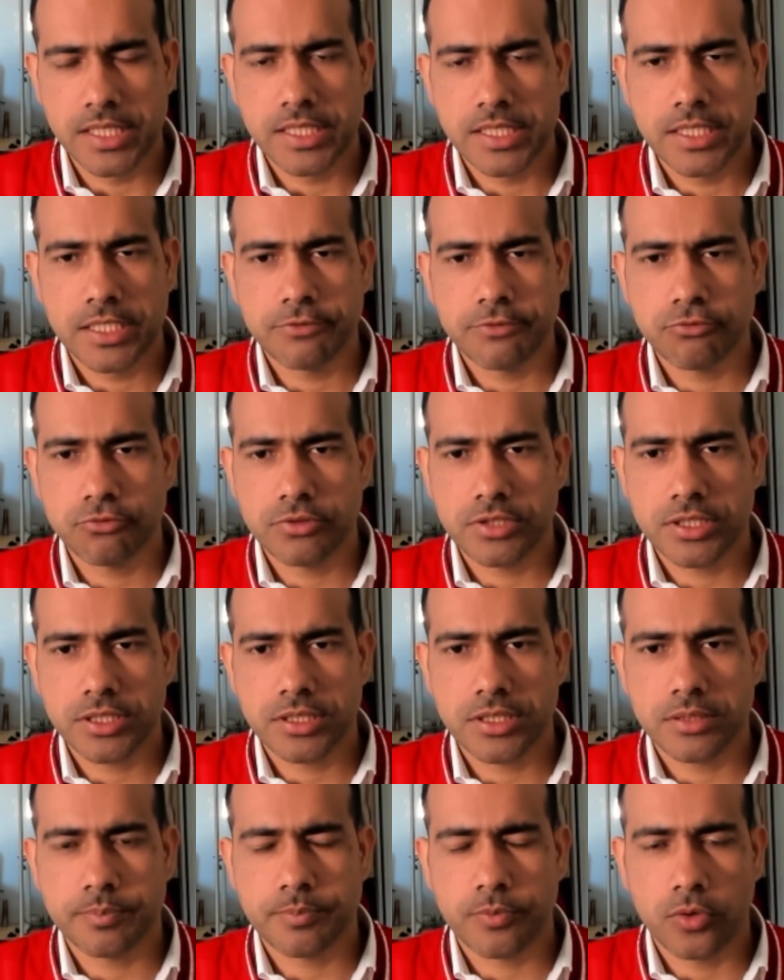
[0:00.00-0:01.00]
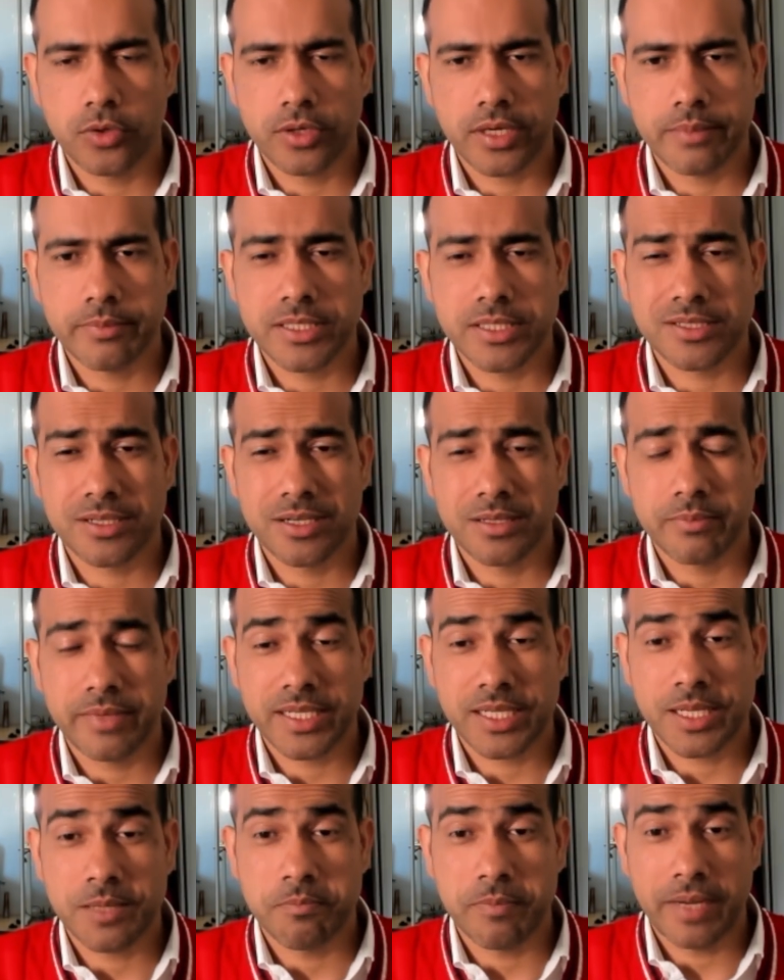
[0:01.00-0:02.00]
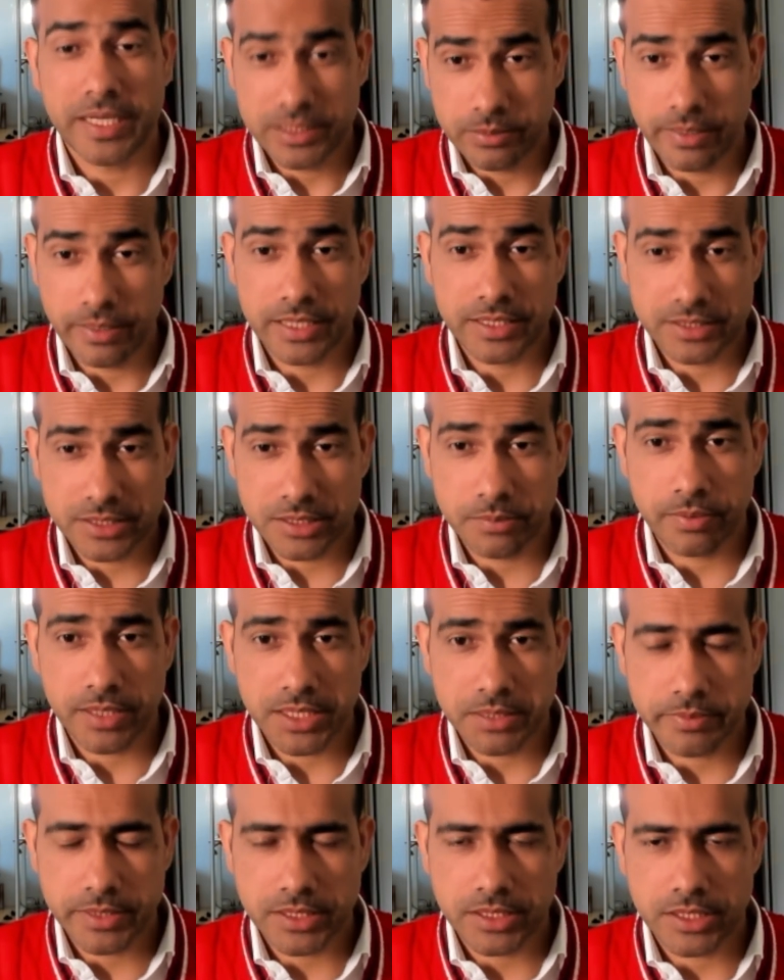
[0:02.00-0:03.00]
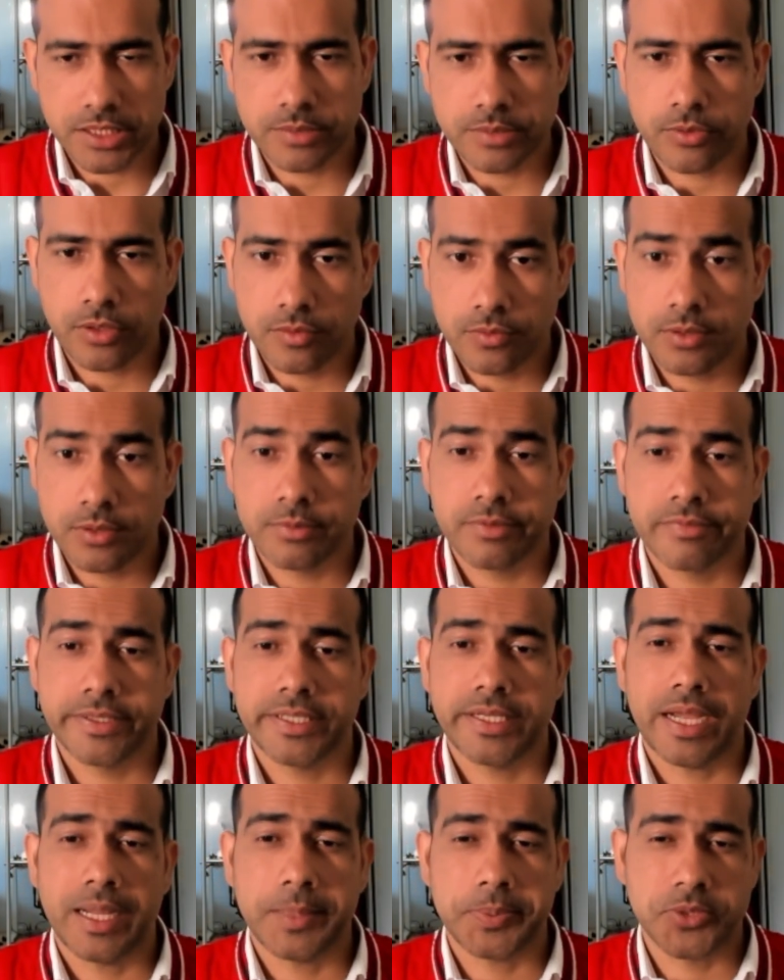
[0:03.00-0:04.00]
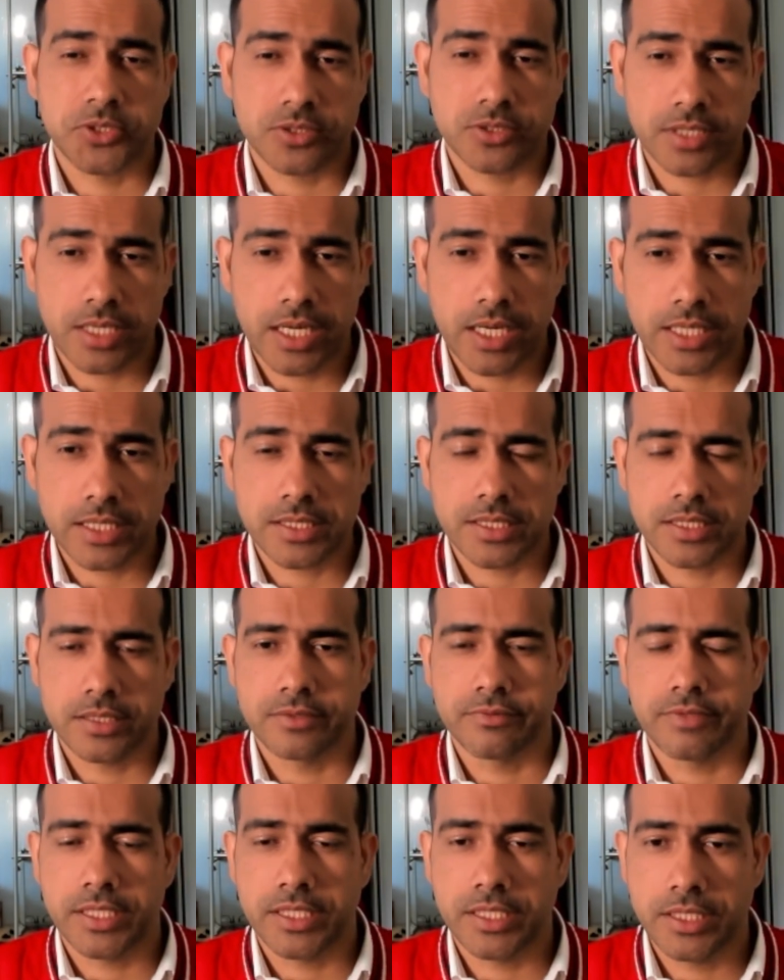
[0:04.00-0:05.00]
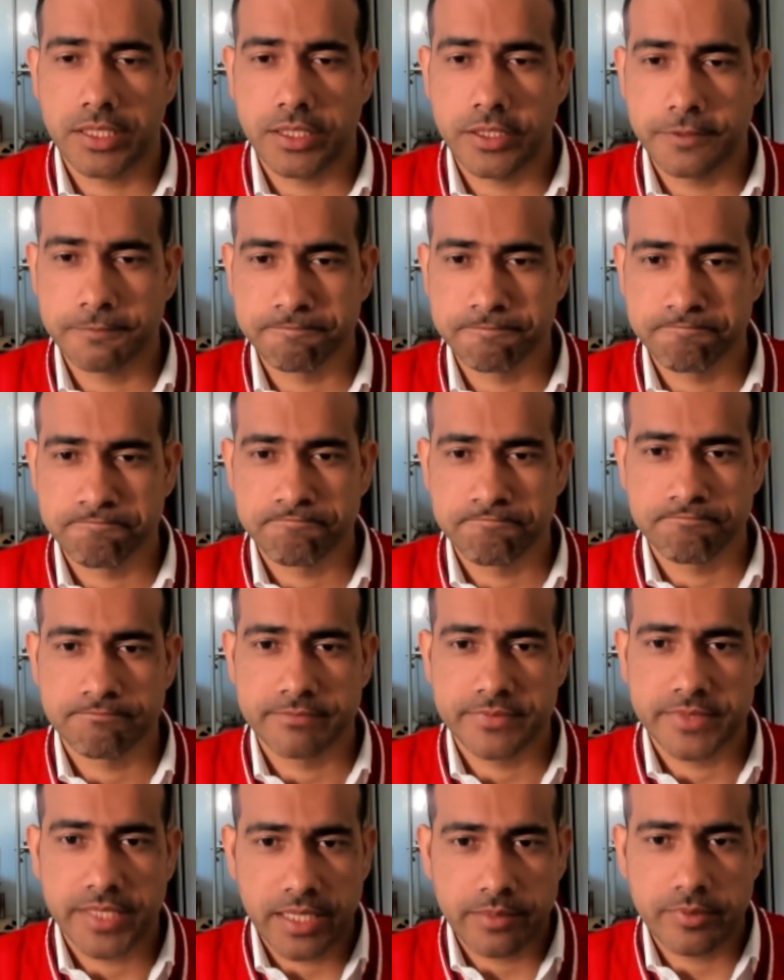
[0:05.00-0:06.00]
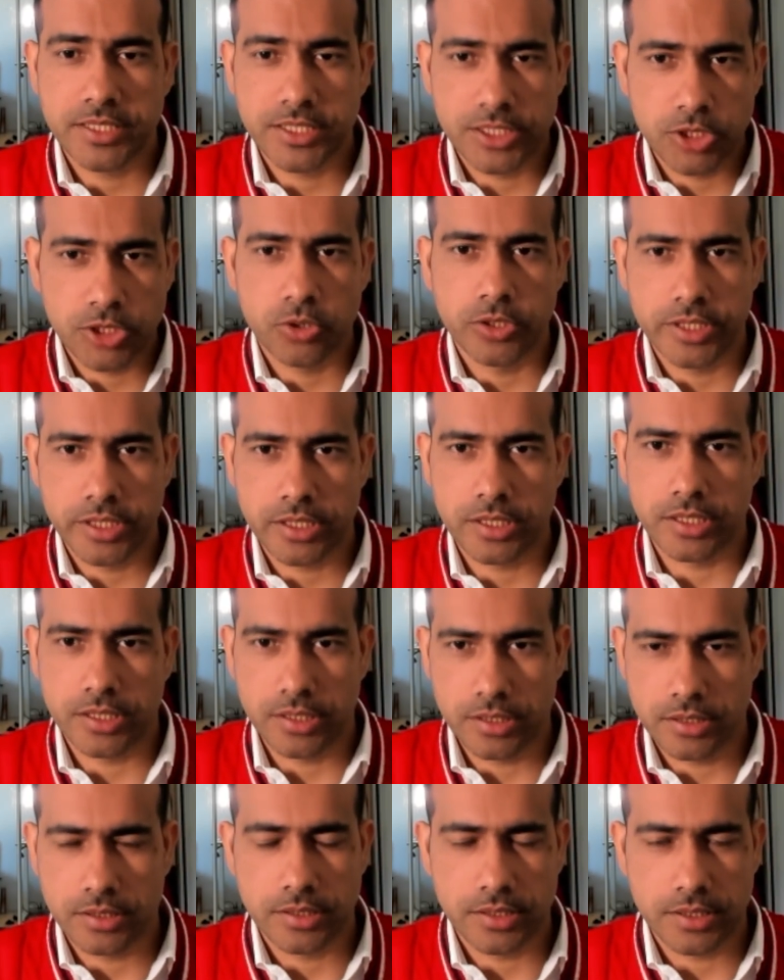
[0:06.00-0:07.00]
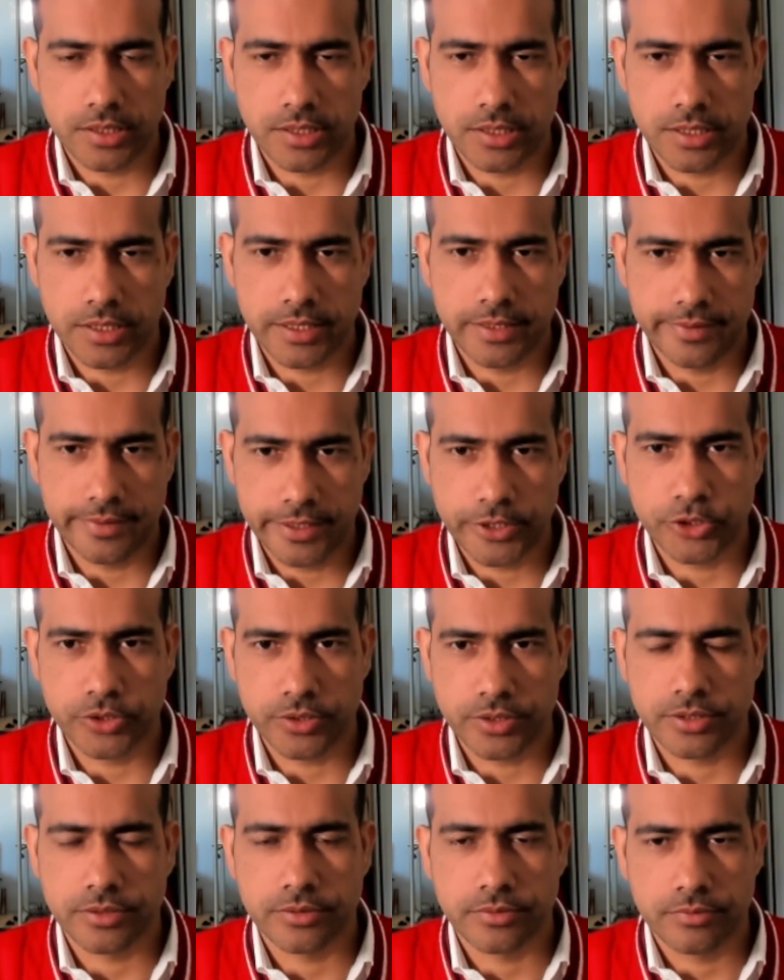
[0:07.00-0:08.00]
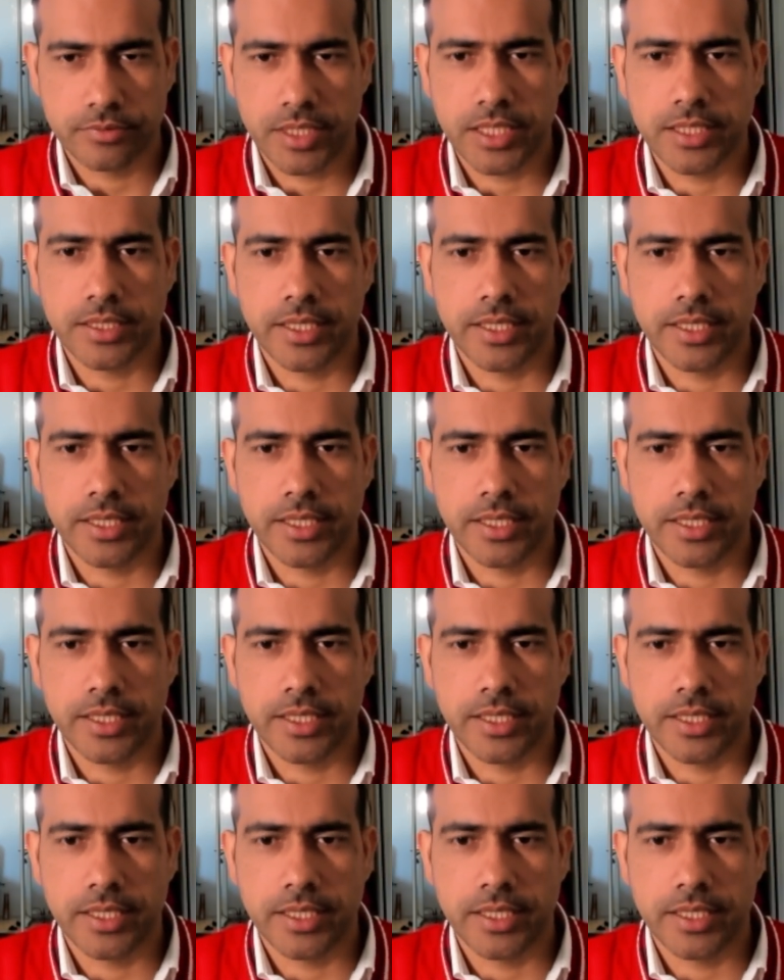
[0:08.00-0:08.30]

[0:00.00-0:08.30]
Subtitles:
If you think the program is run by a mathematics department, it probably will be very abstract and very heavily theoretical in nature, right?